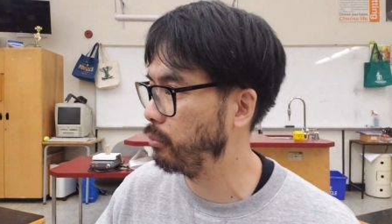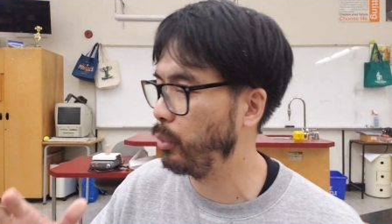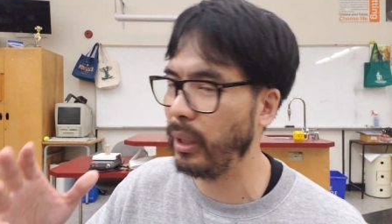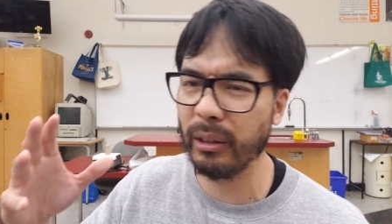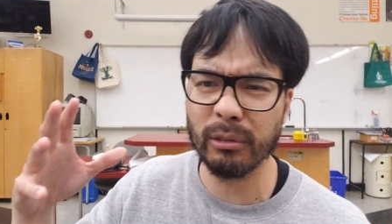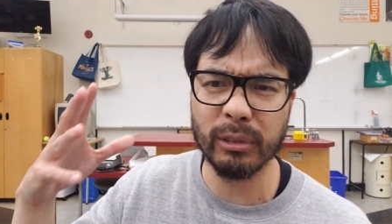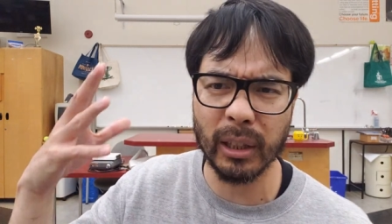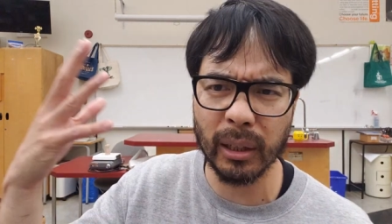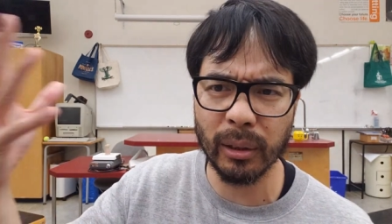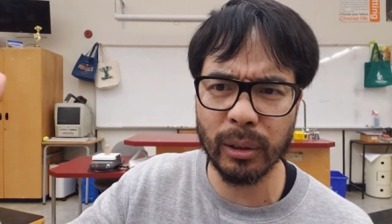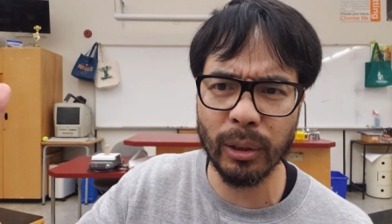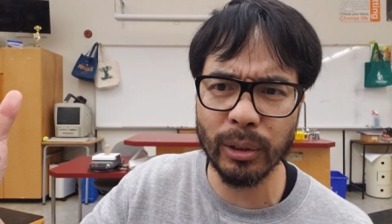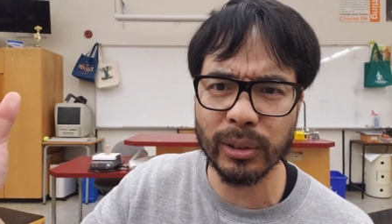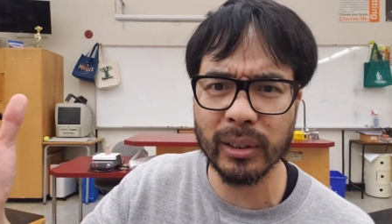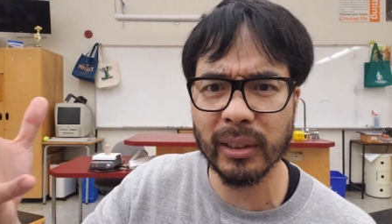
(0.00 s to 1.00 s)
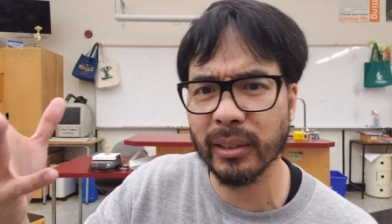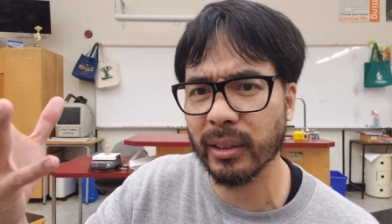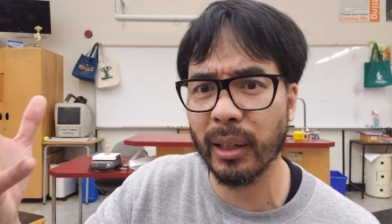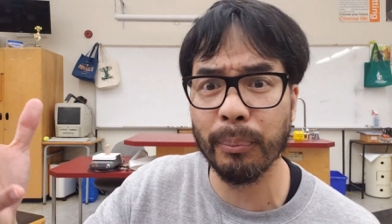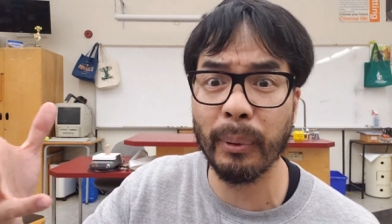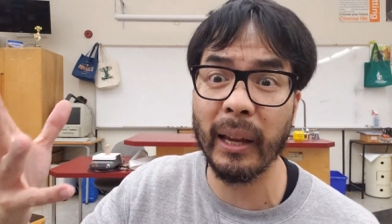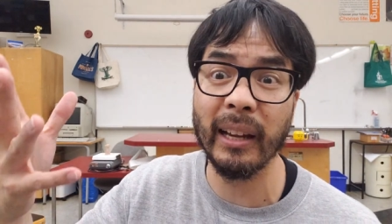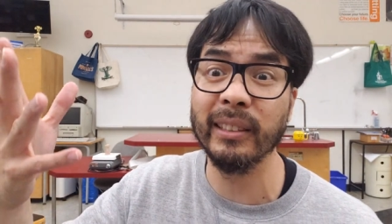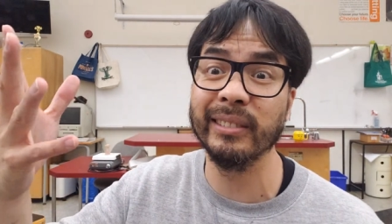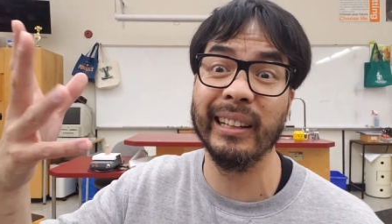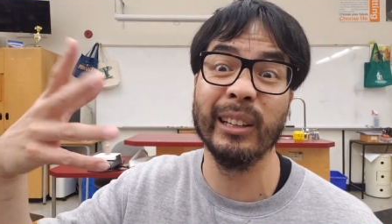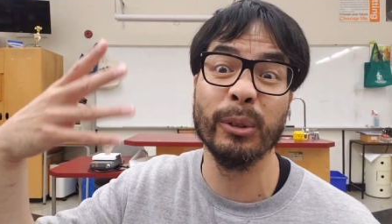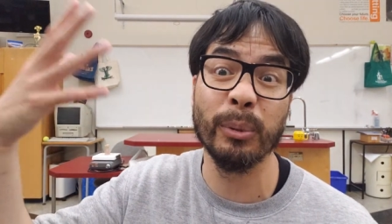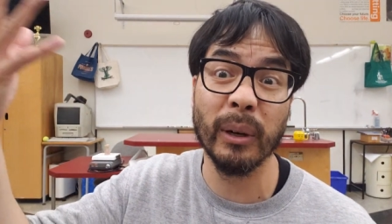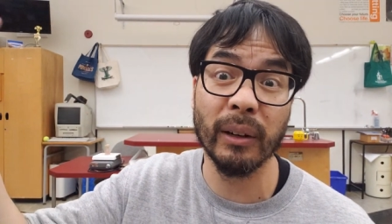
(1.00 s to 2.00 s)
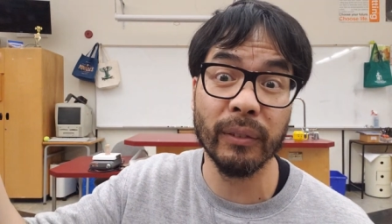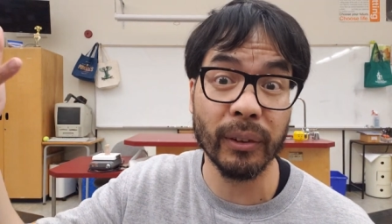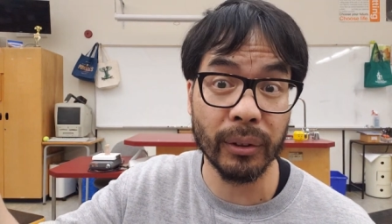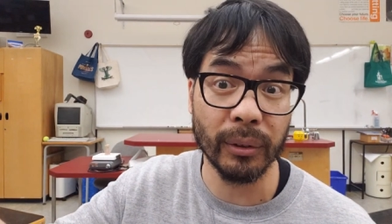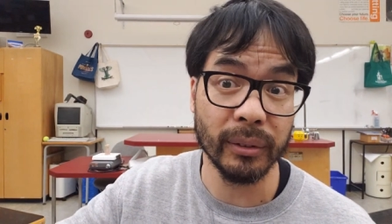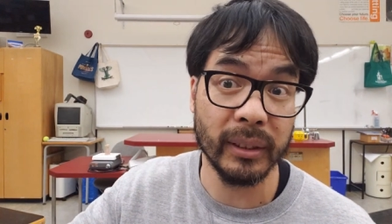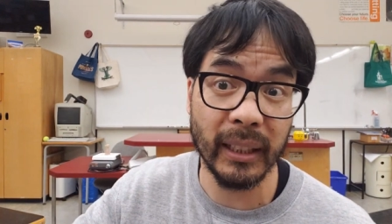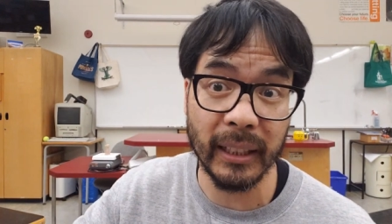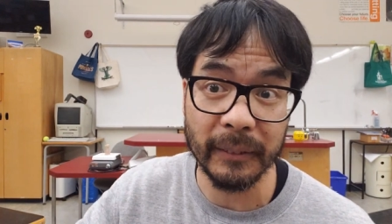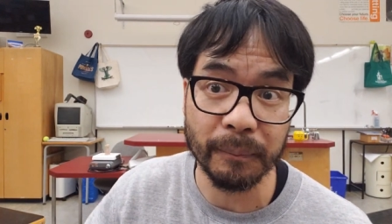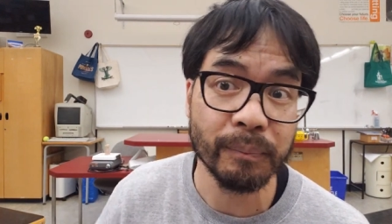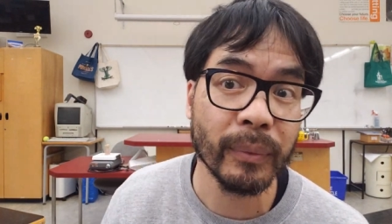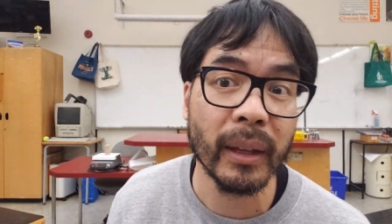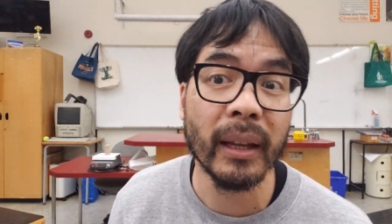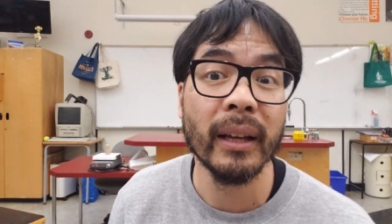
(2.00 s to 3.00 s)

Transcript: while the conclusion is on page like 12 or 13.